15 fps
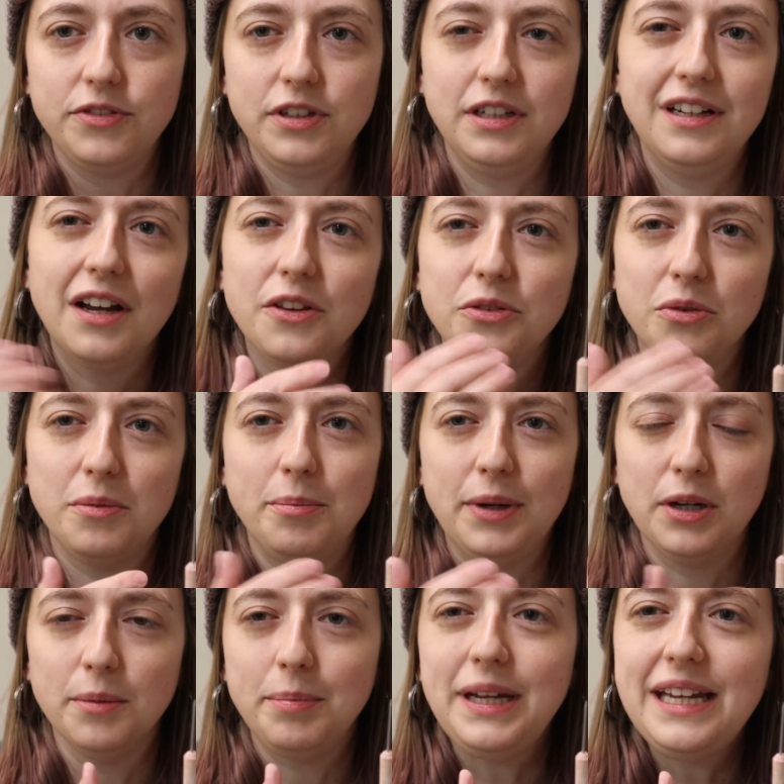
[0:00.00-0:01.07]
You can cut through a
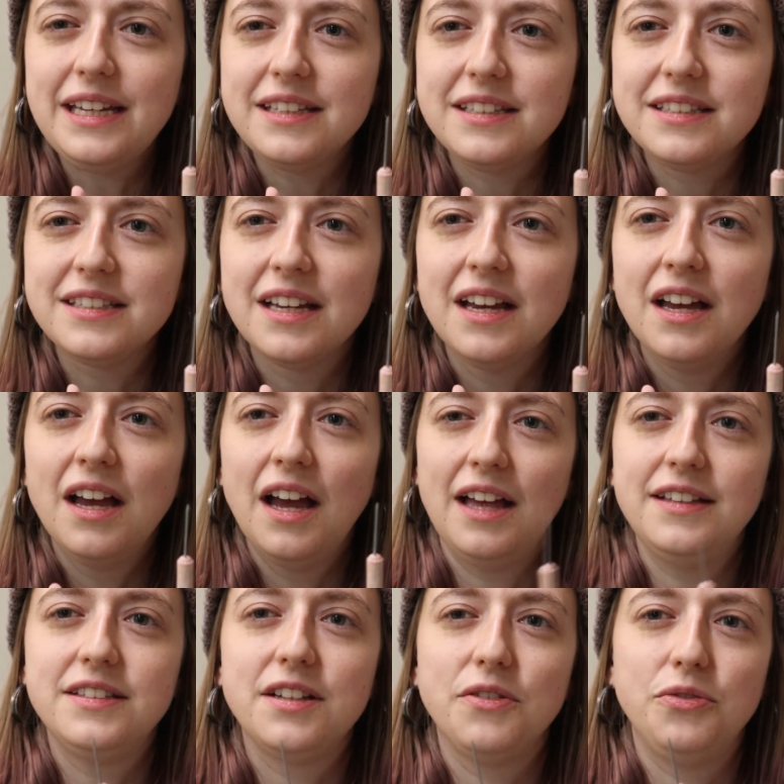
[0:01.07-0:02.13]
bigger piece
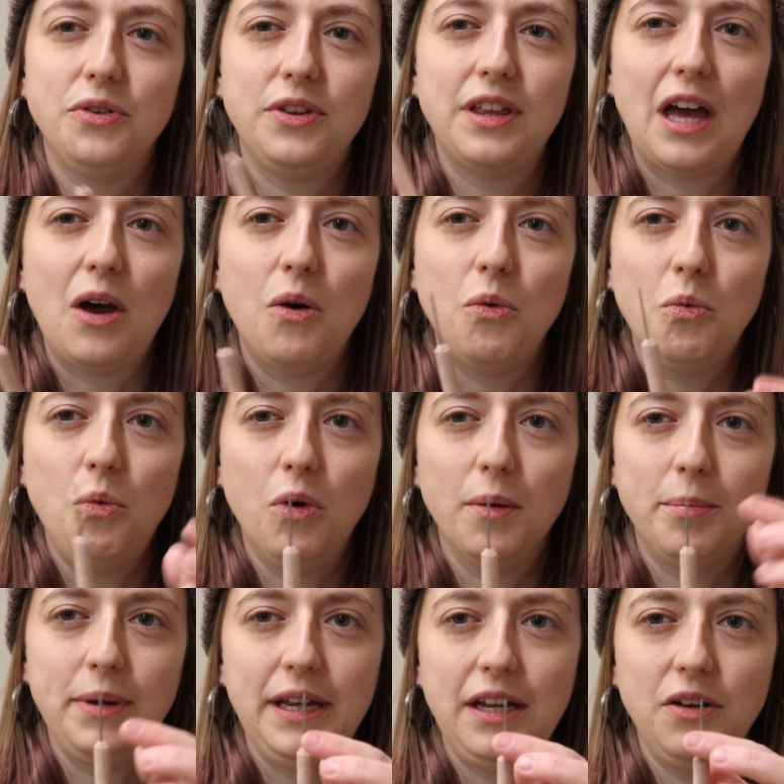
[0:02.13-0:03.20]
and stuff without
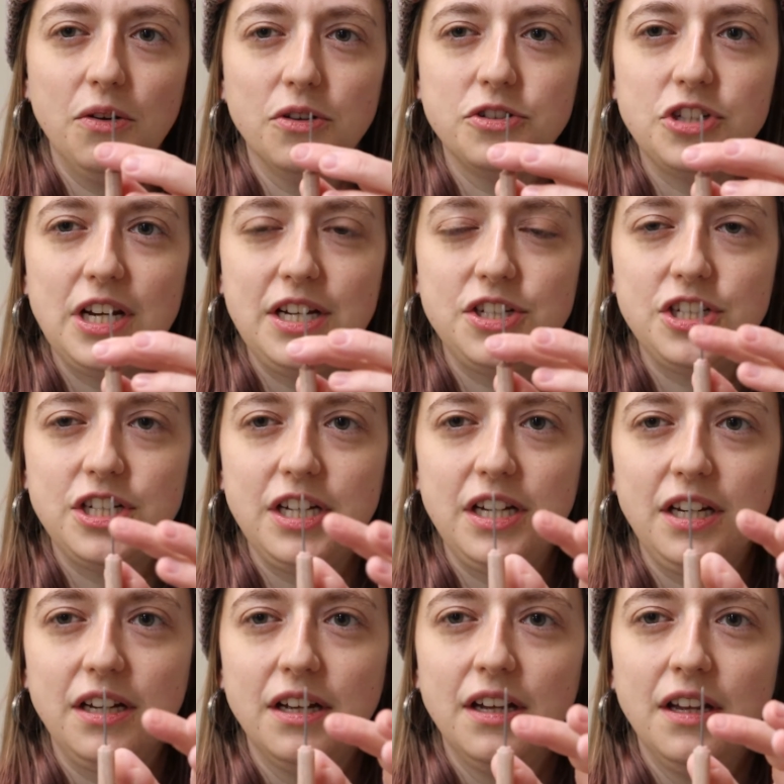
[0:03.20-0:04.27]
warping or
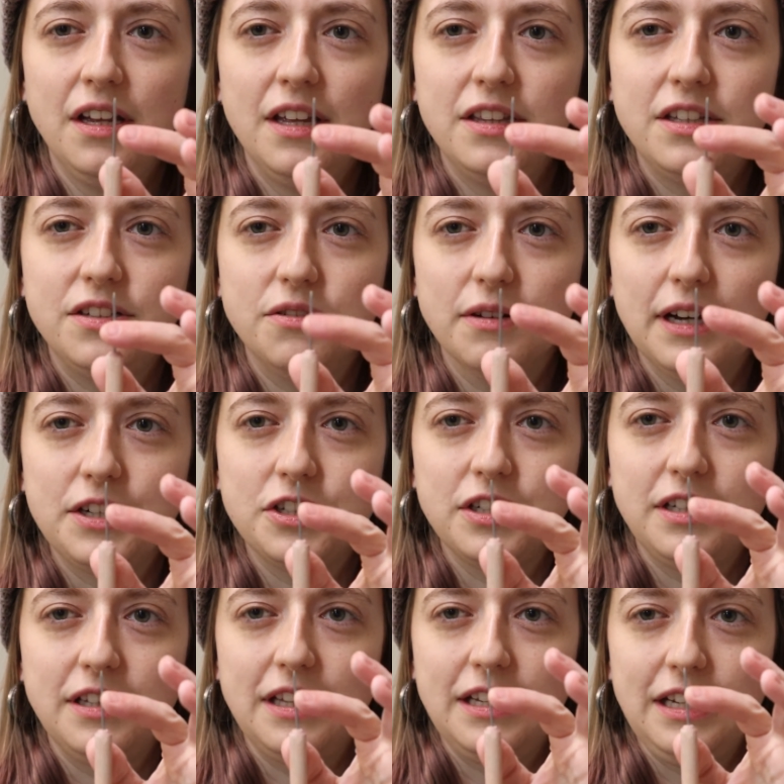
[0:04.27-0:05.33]
changing the
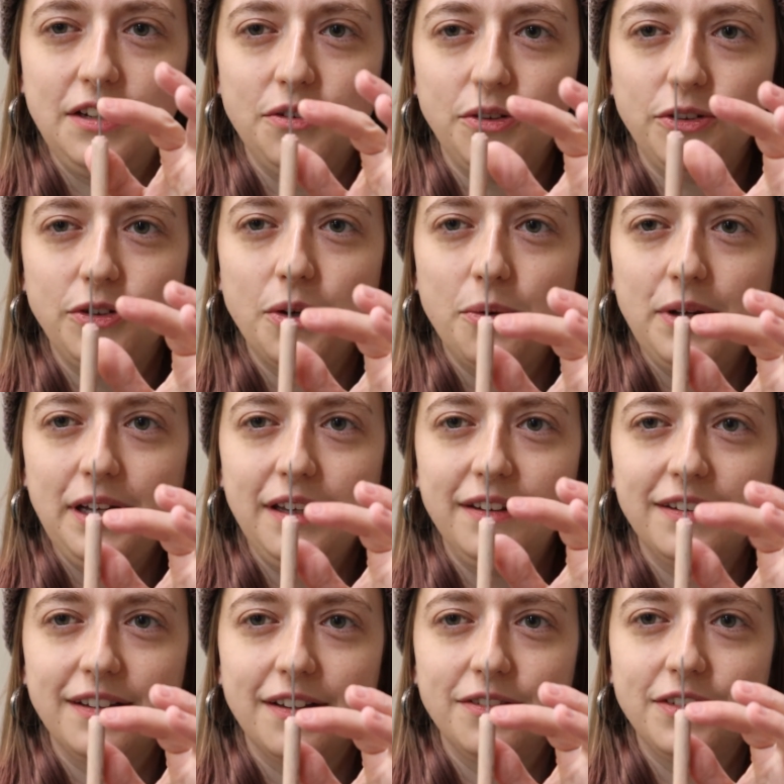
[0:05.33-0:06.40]
direction the needle's going and
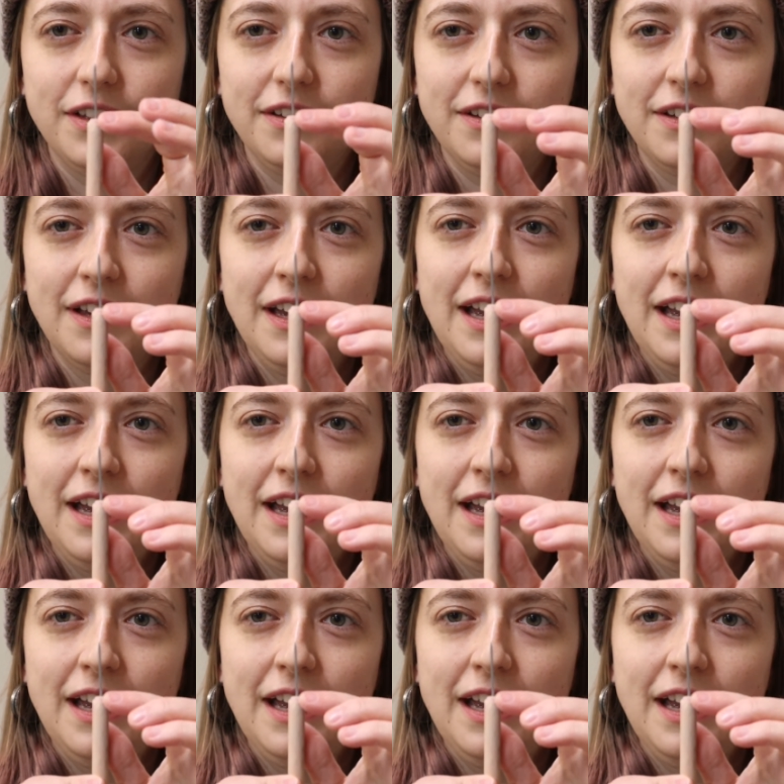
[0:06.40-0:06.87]
stuff, because,